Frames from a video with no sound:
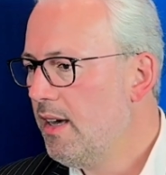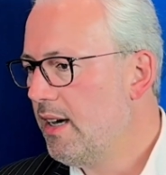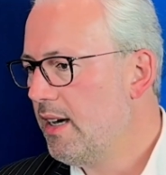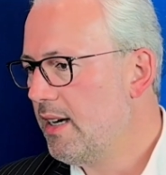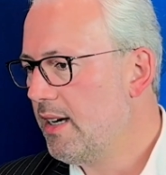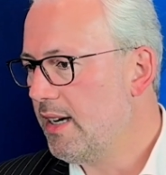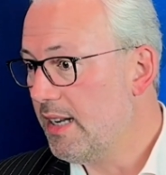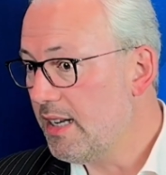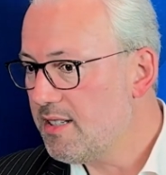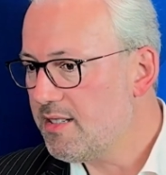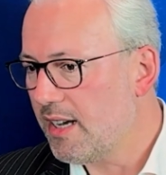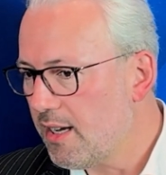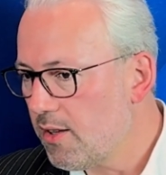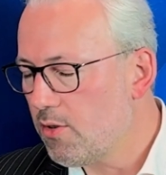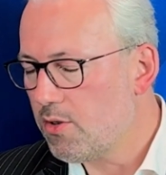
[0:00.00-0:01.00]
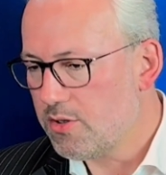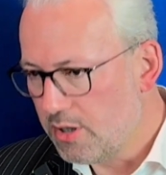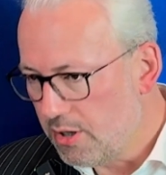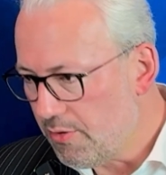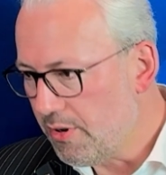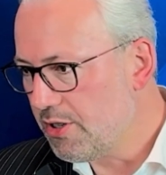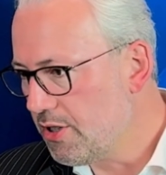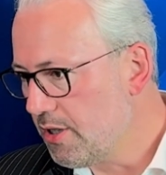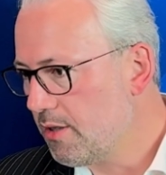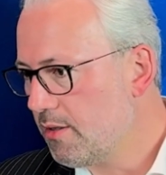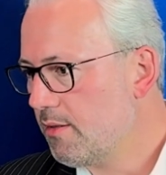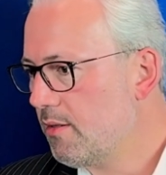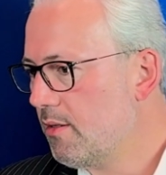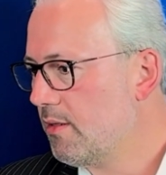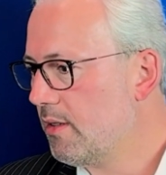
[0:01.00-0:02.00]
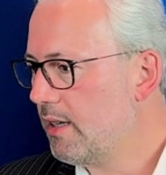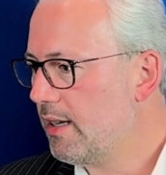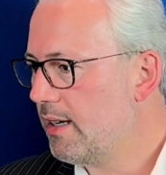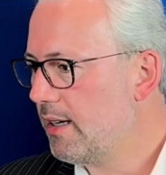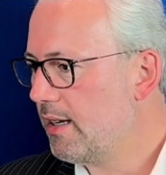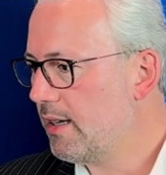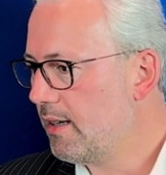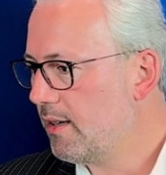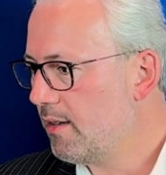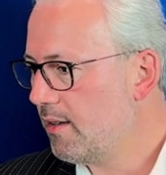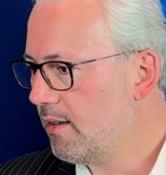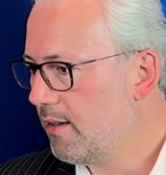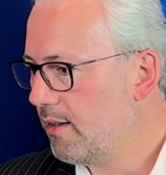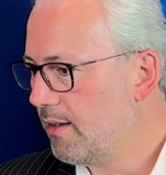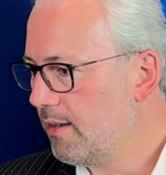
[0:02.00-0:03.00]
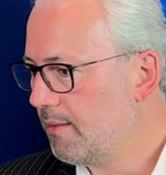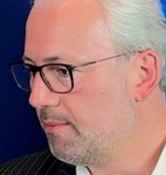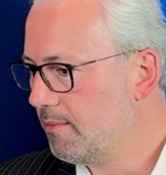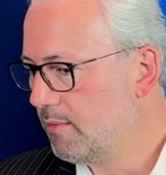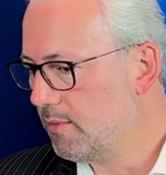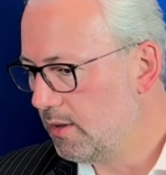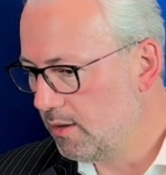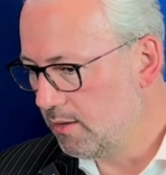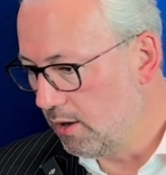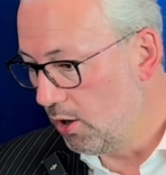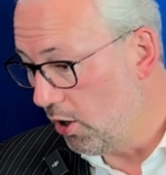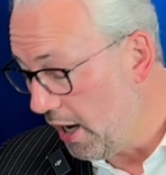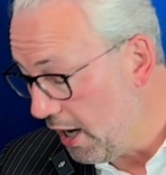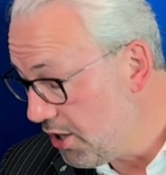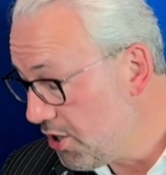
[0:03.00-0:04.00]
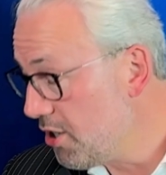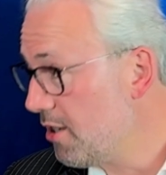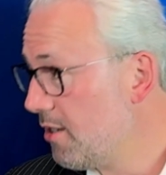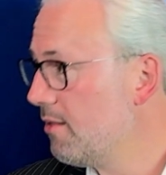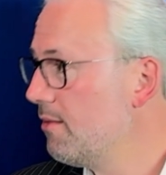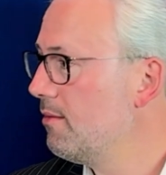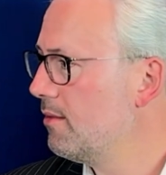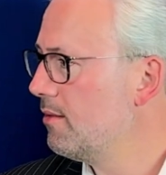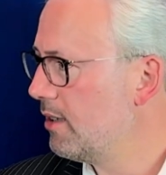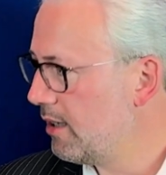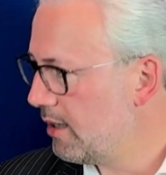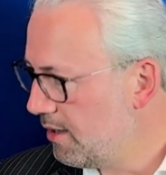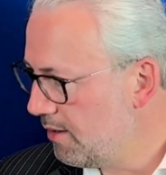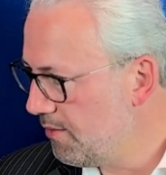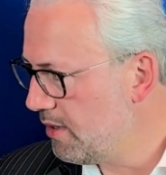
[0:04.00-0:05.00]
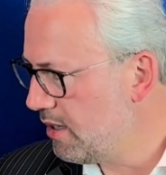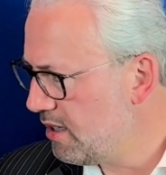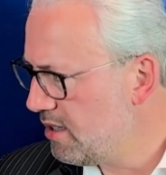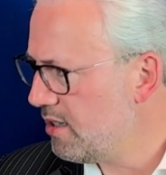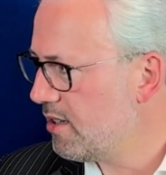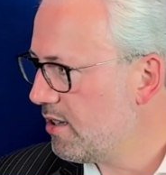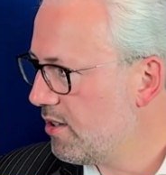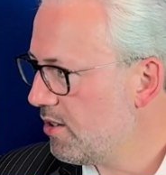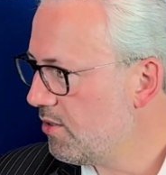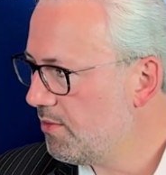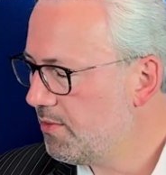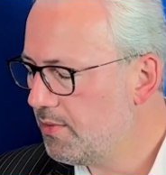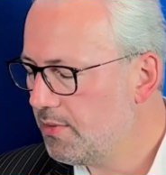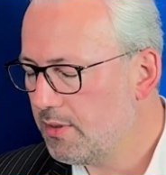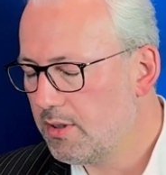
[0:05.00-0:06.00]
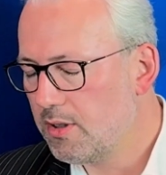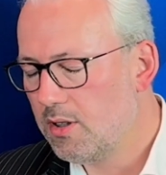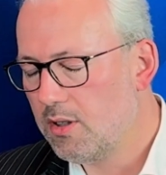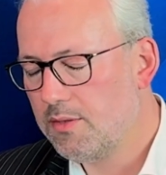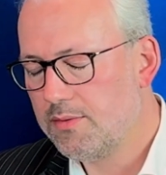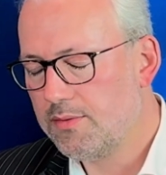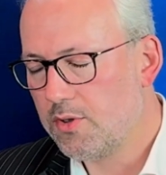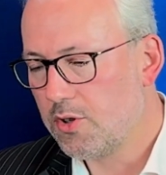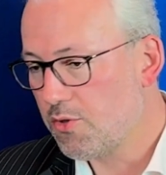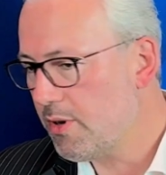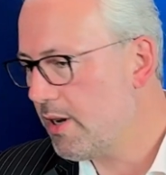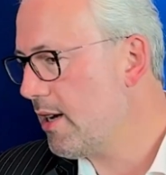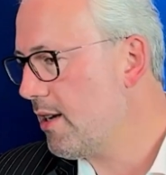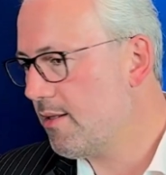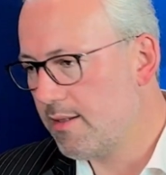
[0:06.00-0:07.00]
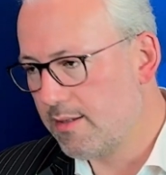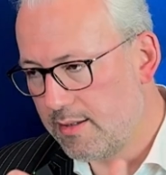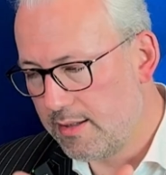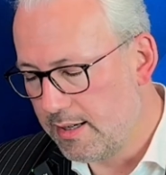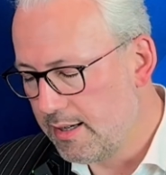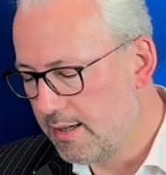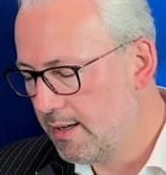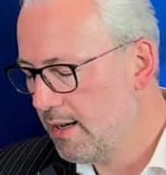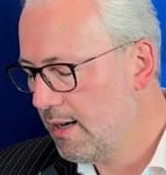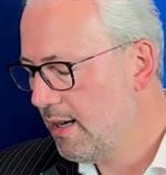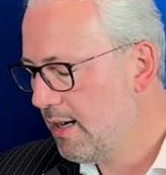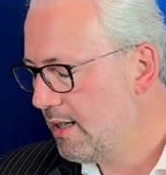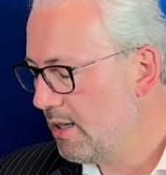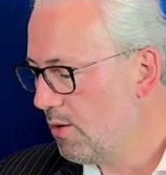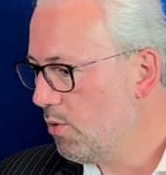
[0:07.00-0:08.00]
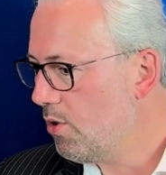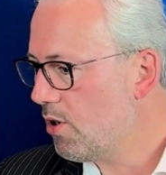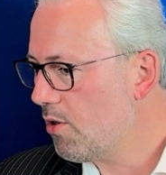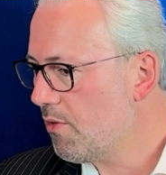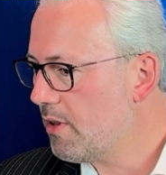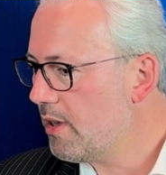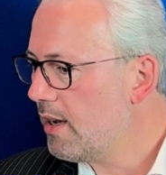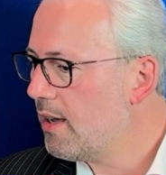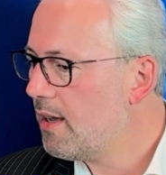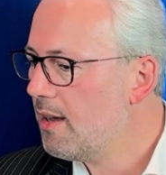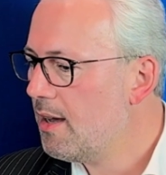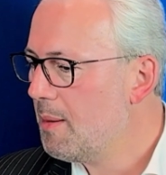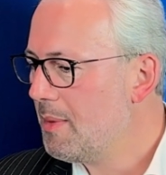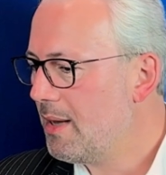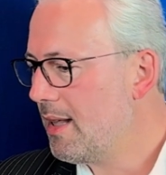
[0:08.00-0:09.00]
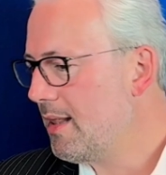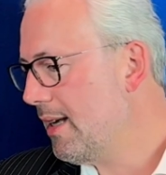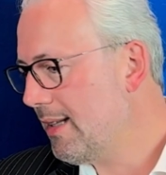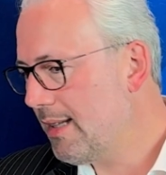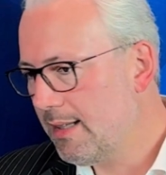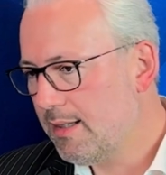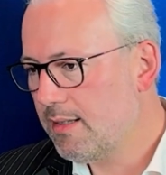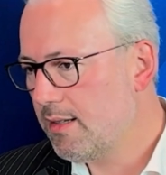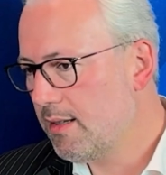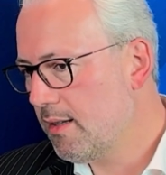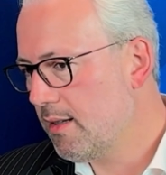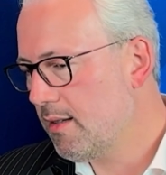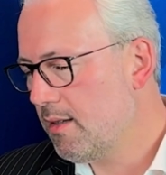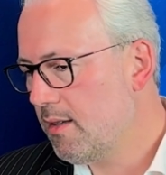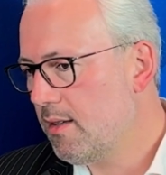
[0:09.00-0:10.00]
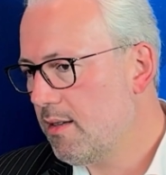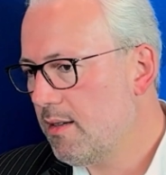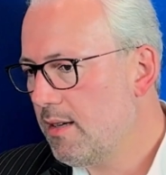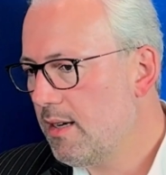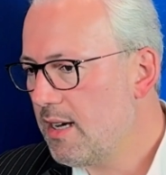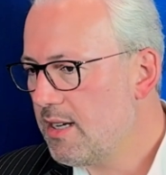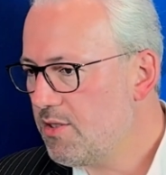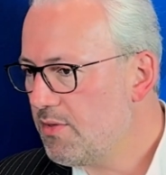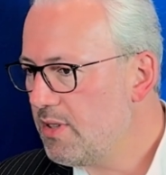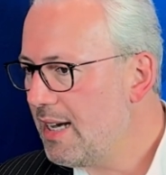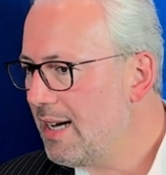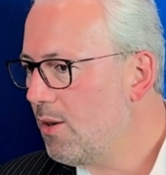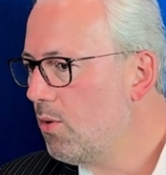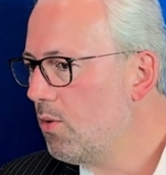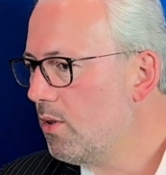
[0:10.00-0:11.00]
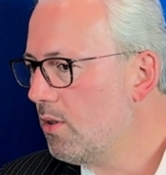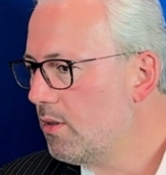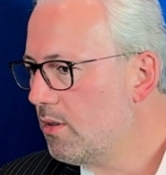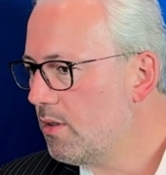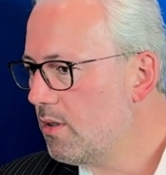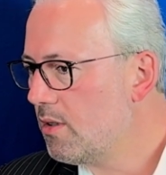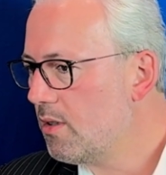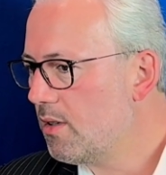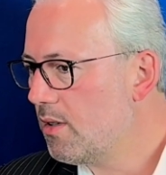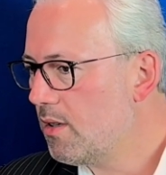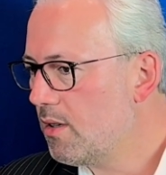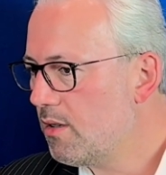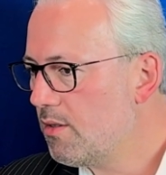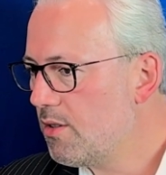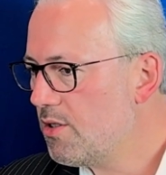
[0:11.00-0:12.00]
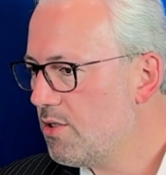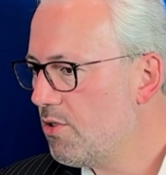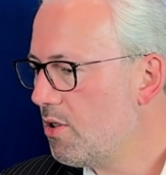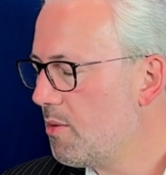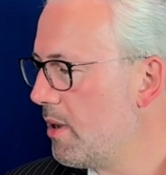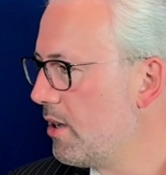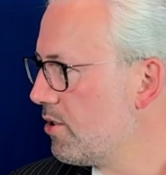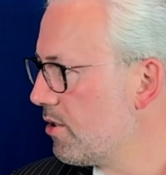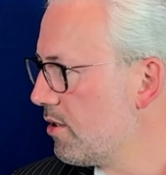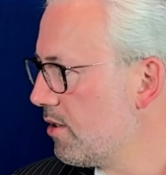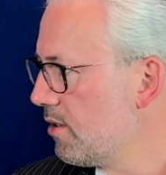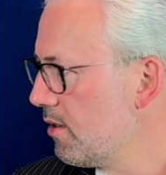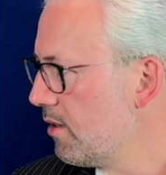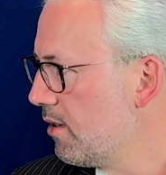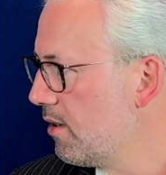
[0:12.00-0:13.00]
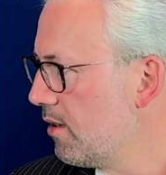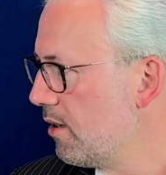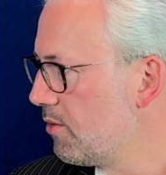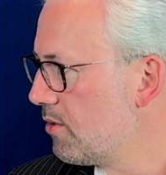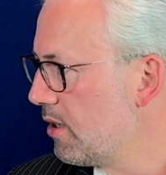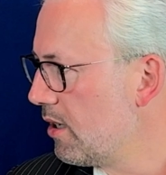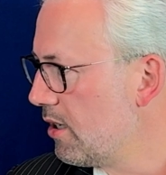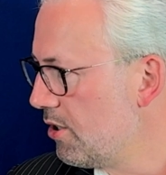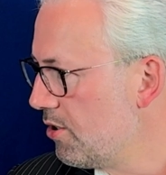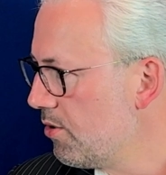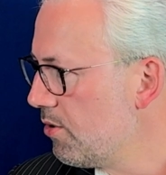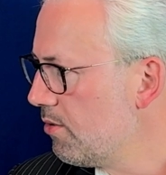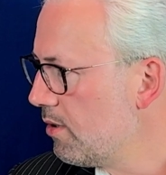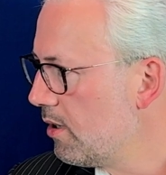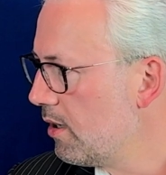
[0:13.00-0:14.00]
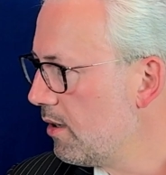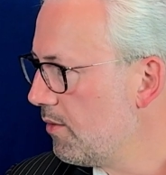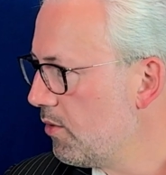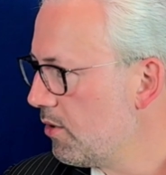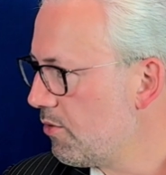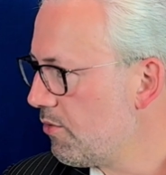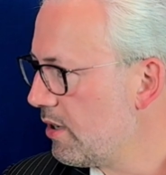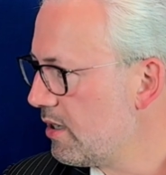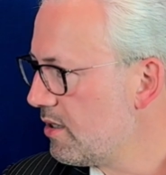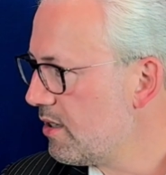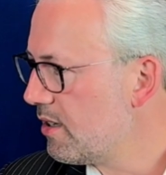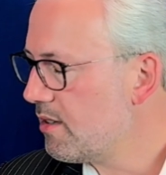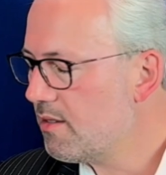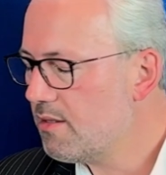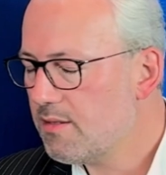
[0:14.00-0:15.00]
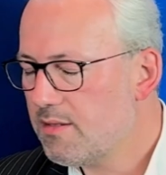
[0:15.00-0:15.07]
It is taking into consideration the location, the vicinity of Ukraine and the war over there. I think that as of now, this is not the major, I would say, issue for the real estate